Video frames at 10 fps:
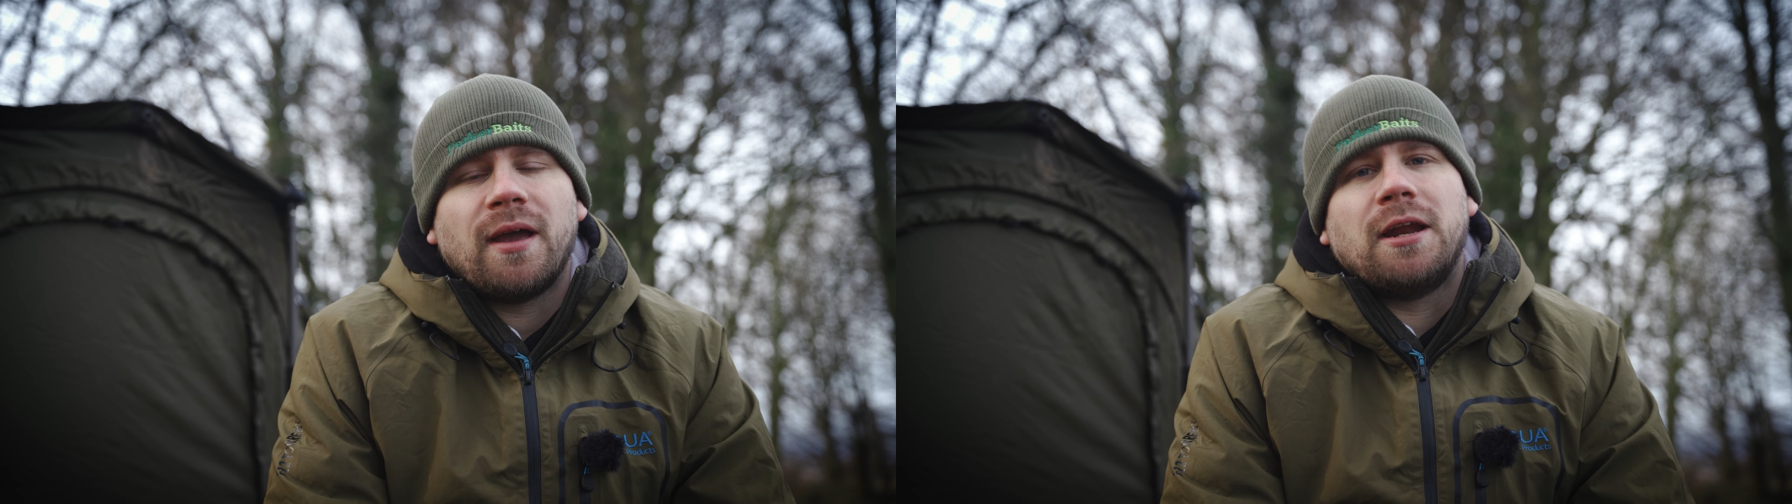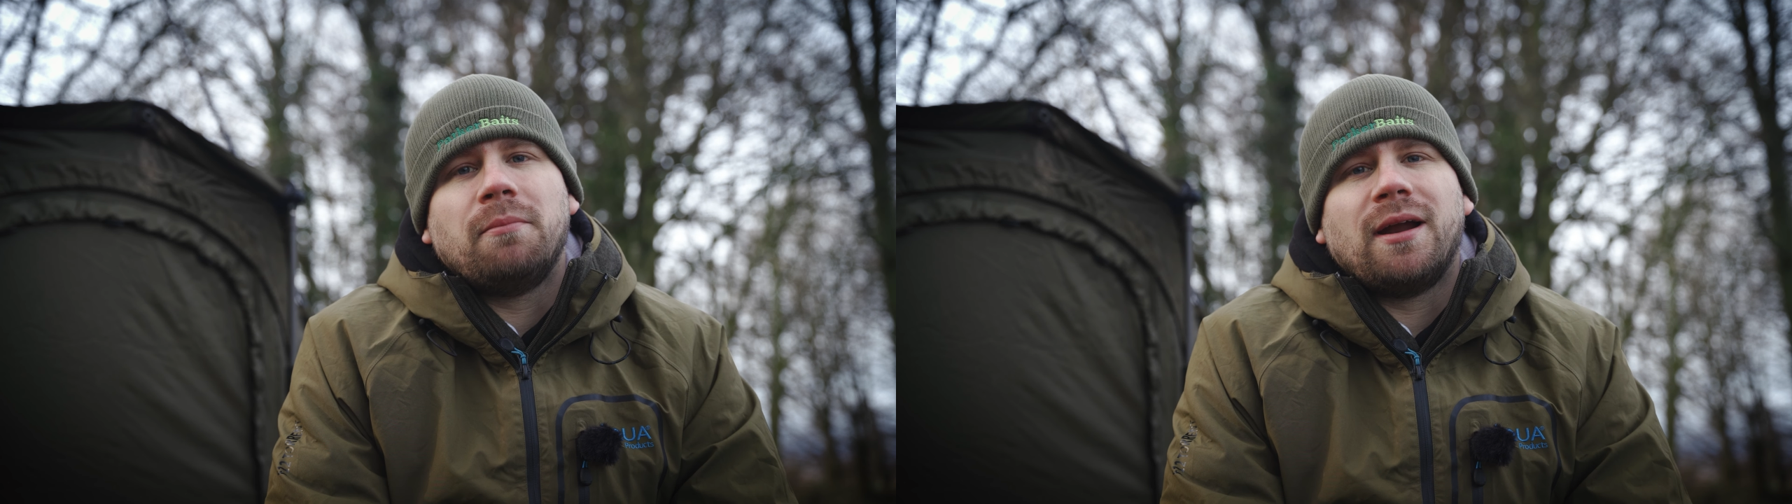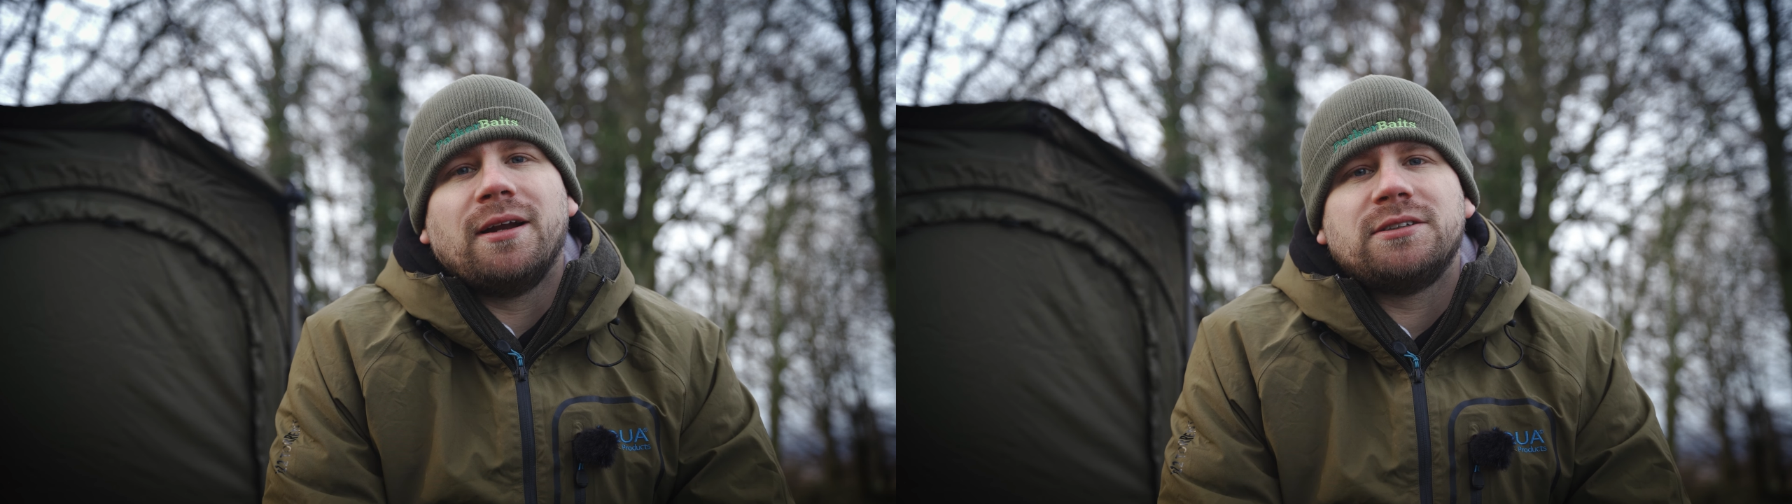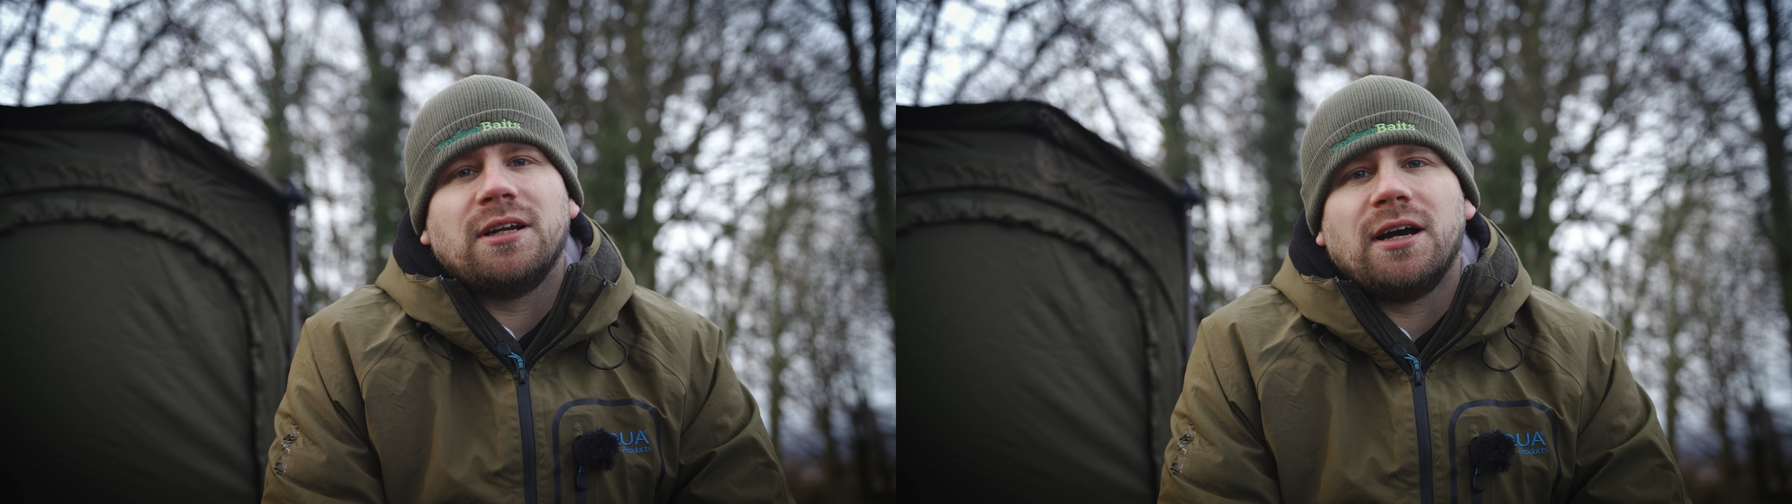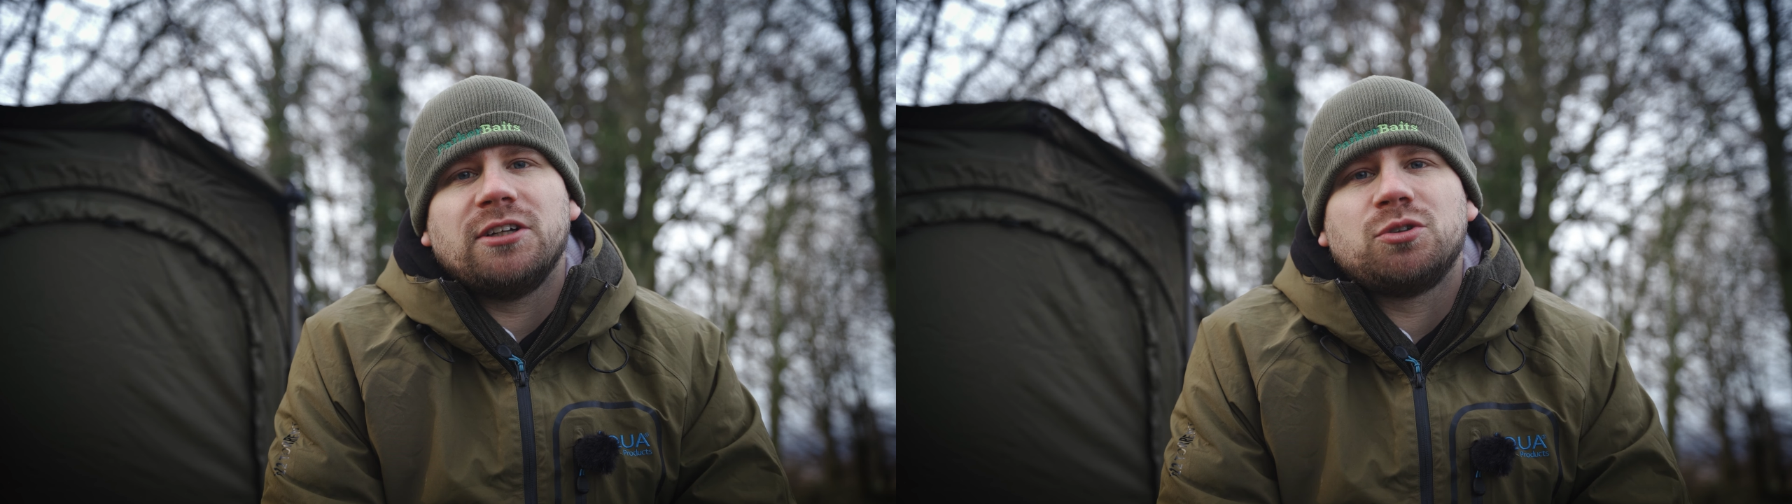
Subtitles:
and he managed a nice